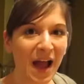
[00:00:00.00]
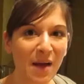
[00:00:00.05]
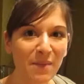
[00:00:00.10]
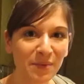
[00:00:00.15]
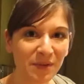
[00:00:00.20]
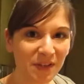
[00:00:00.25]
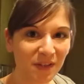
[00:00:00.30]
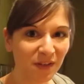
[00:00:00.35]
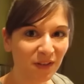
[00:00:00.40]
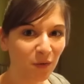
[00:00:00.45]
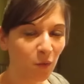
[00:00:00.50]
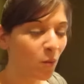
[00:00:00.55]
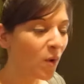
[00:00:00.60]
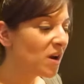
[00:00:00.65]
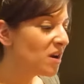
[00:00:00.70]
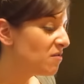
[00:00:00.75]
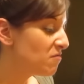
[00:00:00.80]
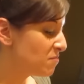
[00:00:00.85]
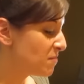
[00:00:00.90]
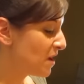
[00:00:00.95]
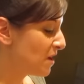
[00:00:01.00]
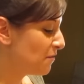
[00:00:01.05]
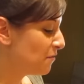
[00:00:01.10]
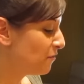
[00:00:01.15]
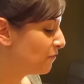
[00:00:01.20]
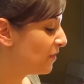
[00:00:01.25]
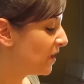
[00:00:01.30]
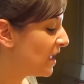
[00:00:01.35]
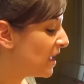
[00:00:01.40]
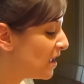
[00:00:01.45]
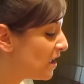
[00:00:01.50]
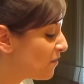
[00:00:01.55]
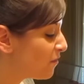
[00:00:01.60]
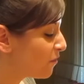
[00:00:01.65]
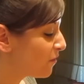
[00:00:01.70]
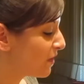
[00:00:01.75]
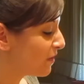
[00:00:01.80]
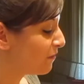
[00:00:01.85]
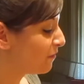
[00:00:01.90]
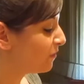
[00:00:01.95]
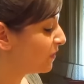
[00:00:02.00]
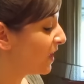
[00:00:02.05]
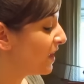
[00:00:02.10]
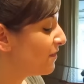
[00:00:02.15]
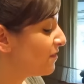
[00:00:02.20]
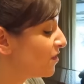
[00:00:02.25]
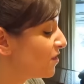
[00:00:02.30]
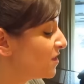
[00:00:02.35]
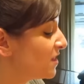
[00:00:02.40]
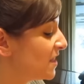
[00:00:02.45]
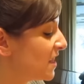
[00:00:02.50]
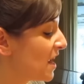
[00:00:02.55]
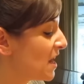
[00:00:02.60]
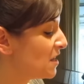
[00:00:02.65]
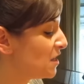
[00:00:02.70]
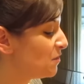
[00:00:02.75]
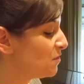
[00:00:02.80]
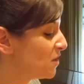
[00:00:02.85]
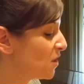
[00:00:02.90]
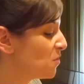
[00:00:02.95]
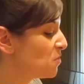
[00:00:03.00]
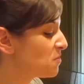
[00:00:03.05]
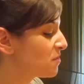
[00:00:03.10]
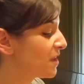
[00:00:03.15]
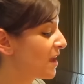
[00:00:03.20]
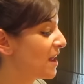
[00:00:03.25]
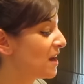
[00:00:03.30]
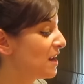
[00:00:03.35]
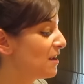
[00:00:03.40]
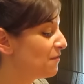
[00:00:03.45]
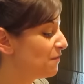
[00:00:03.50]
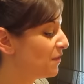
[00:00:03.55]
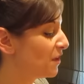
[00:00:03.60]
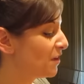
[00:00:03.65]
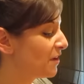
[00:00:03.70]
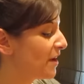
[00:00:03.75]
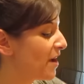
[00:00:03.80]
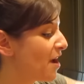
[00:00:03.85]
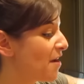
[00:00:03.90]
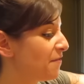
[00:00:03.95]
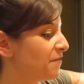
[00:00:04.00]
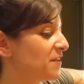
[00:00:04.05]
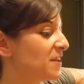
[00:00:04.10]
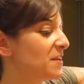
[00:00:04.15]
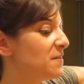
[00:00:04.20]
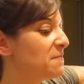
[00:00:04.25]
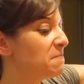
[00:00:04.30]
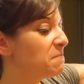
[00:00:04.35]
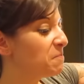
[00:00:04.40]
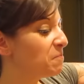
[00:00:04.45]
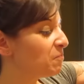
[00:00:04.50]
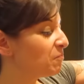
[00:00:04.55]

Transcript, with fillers: absolute, one of my favorite flavors and you don't get it very often.